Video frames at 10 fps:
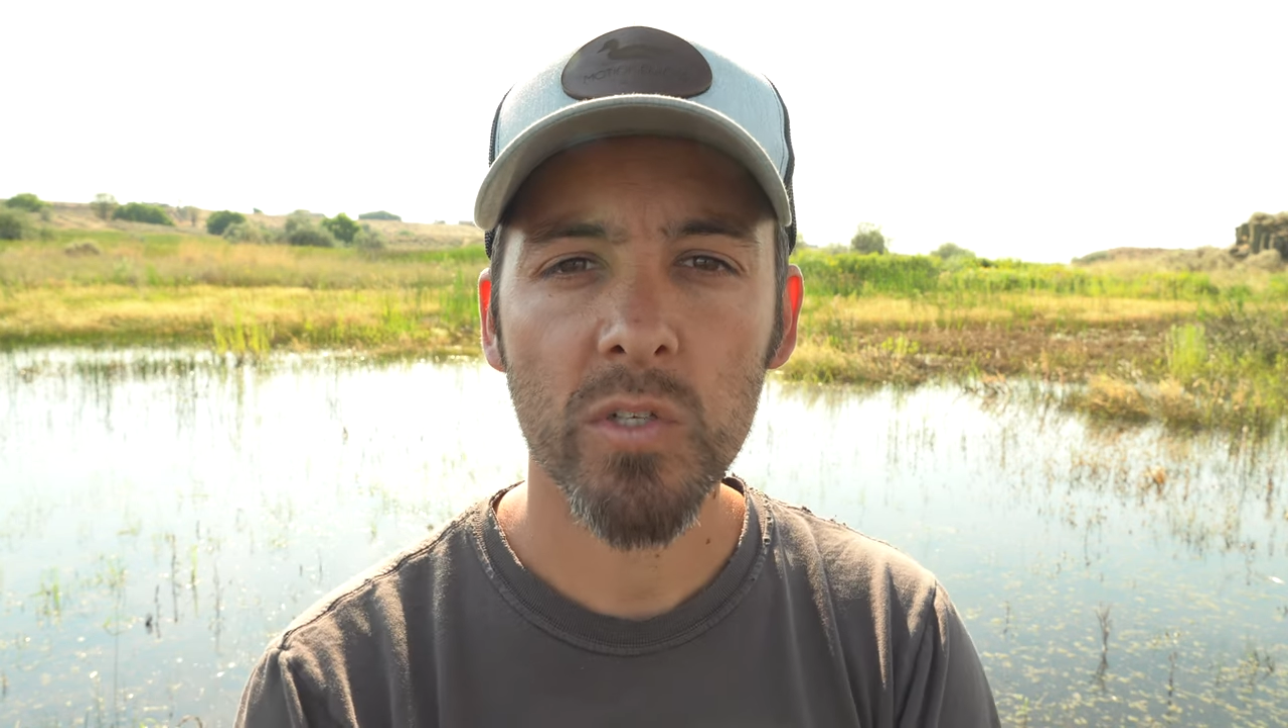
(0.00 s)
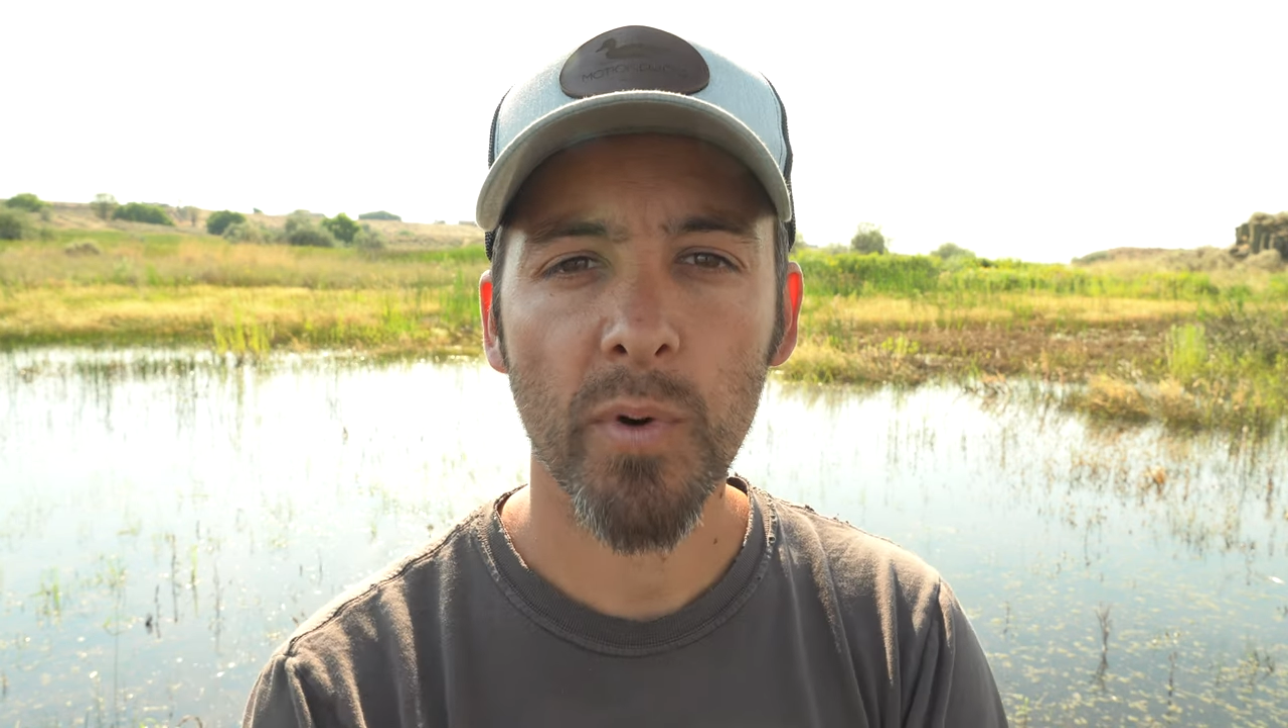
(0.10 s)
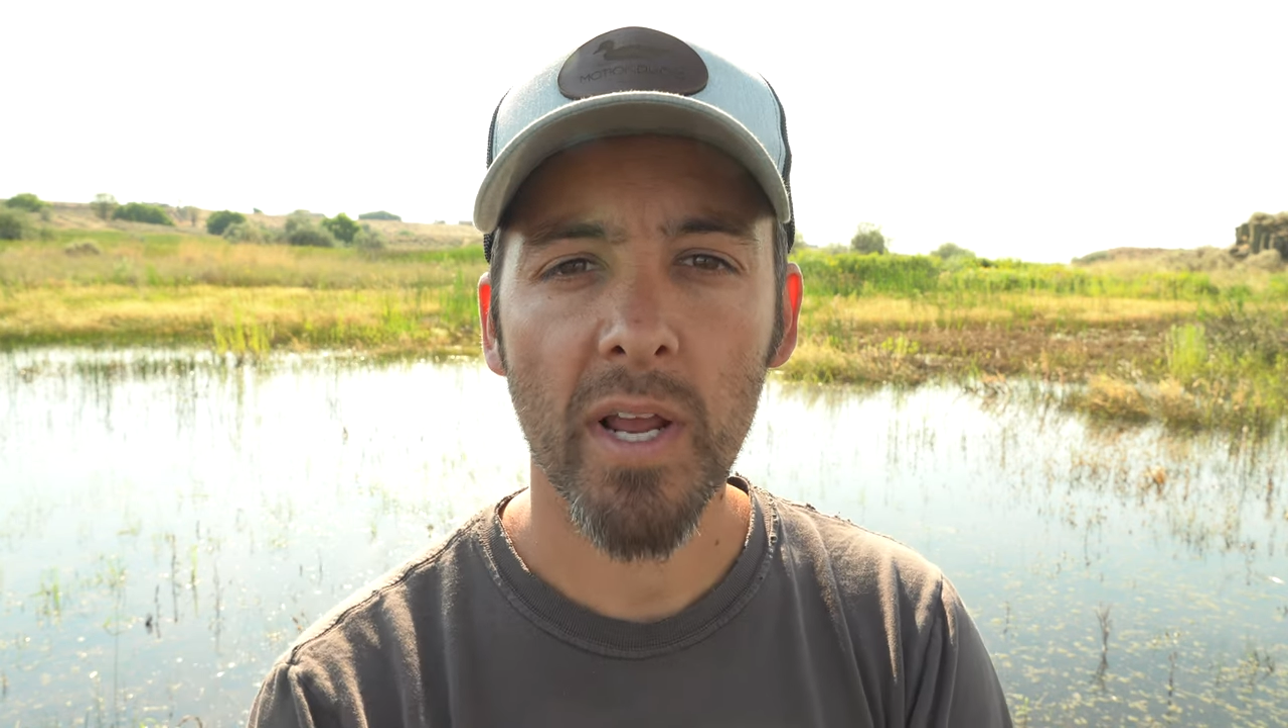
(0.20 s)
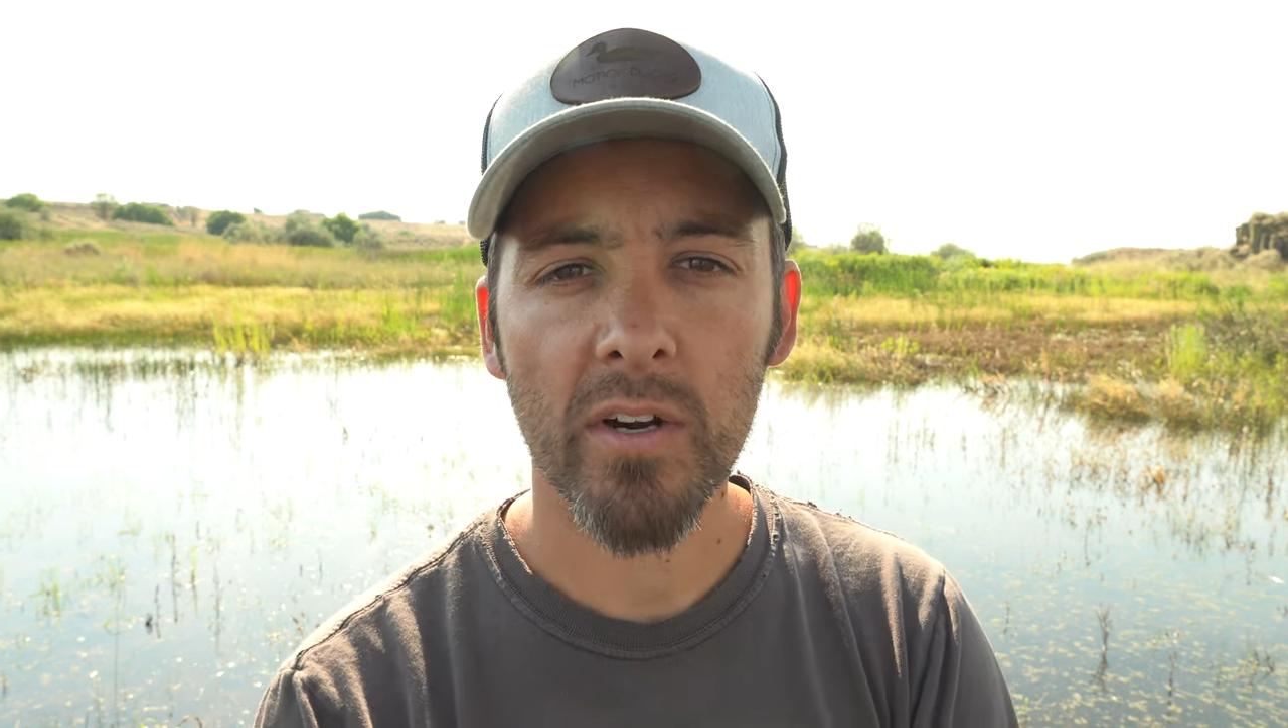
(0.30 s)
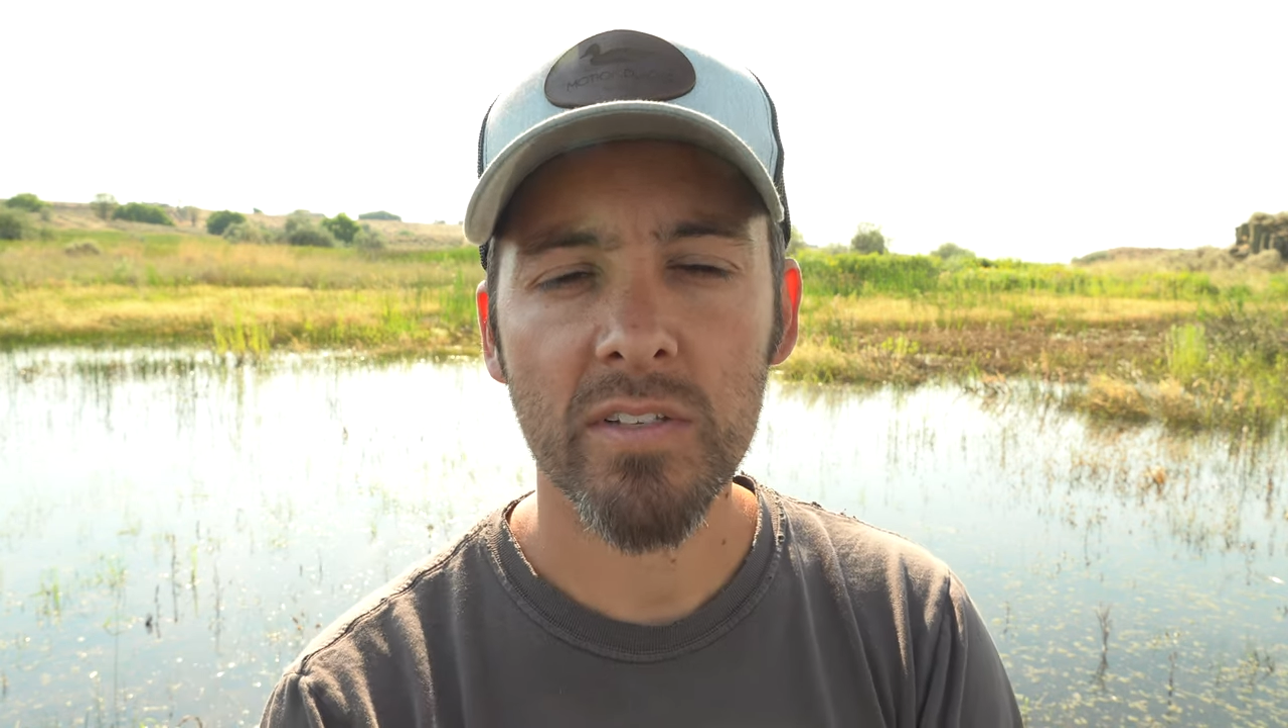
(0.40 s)

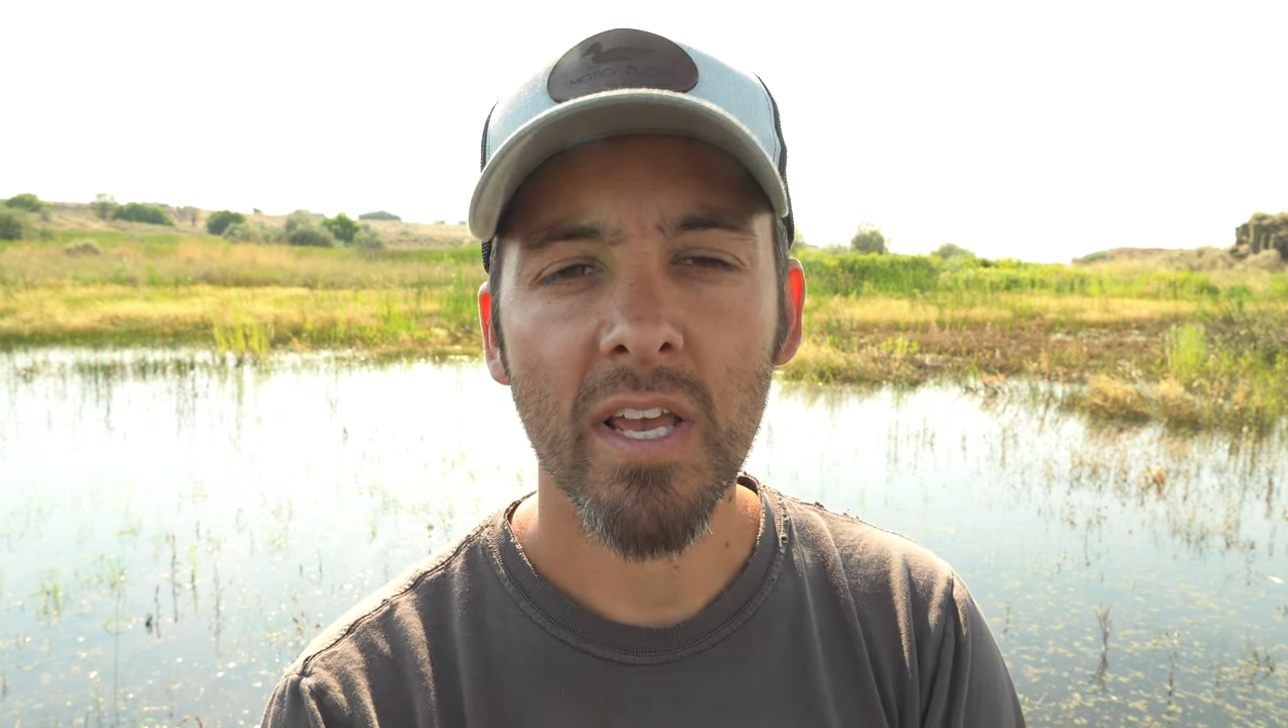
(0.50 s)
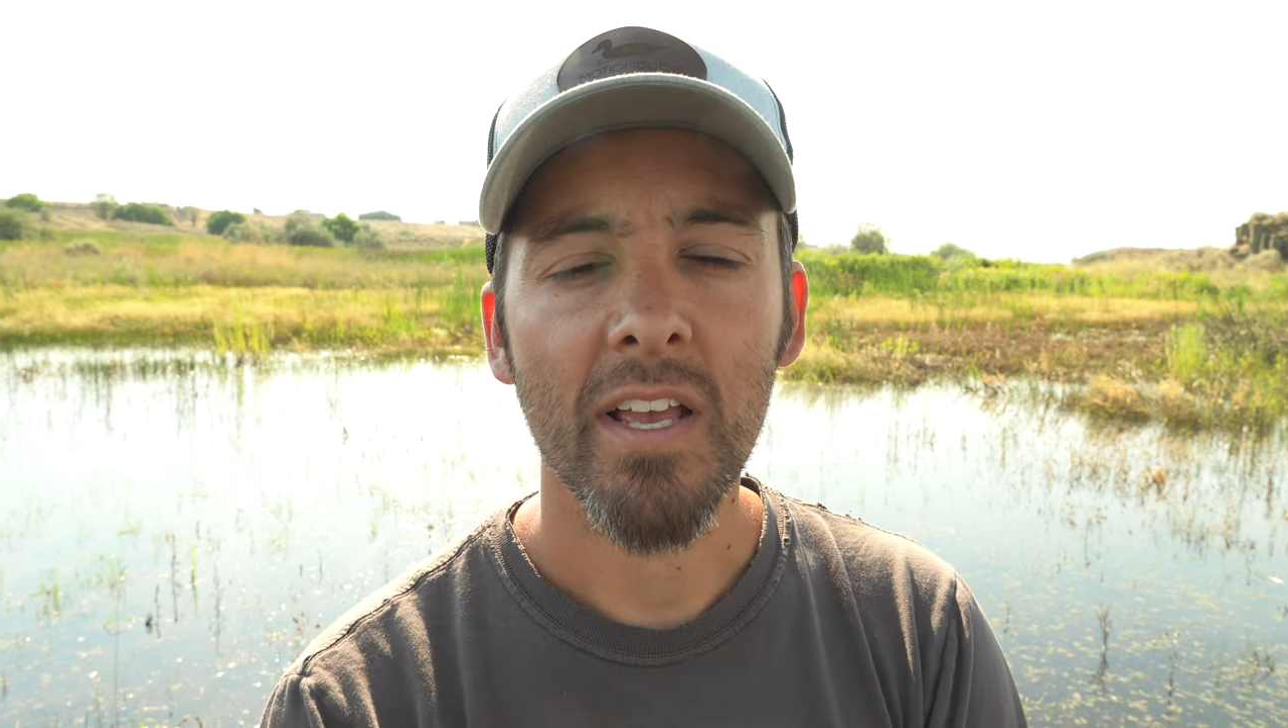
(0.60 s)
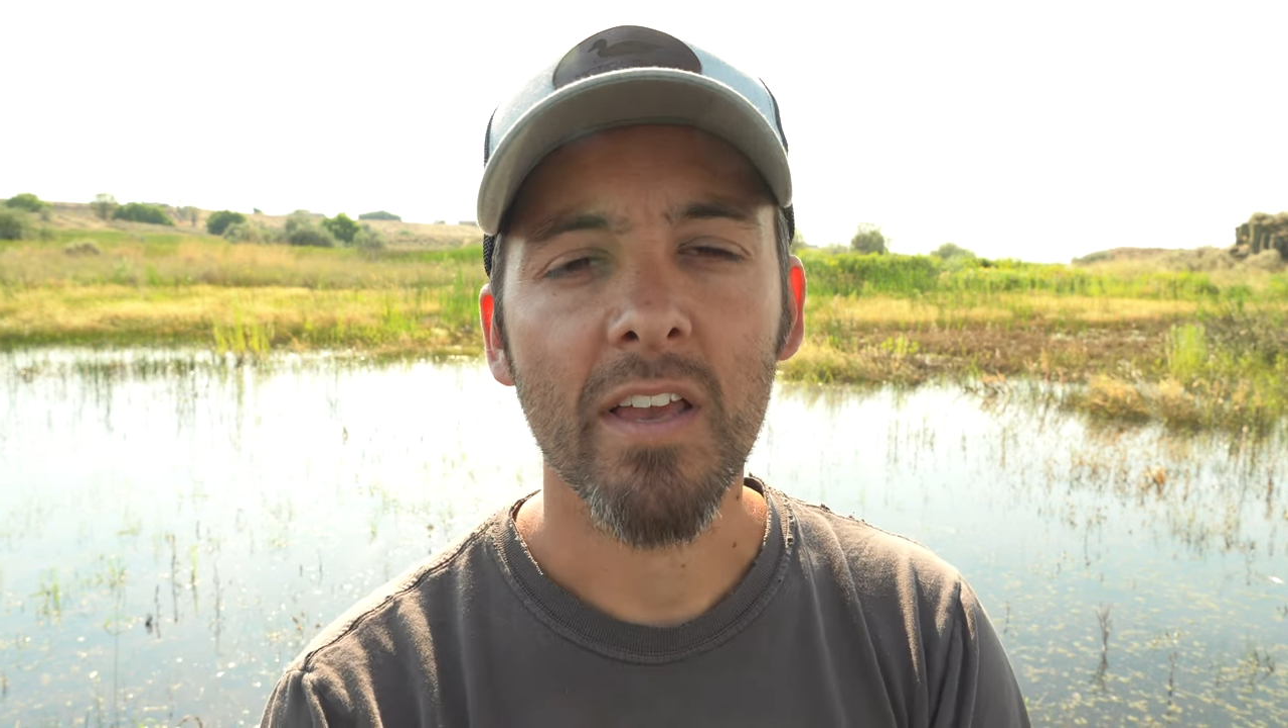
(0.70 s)
spreaders.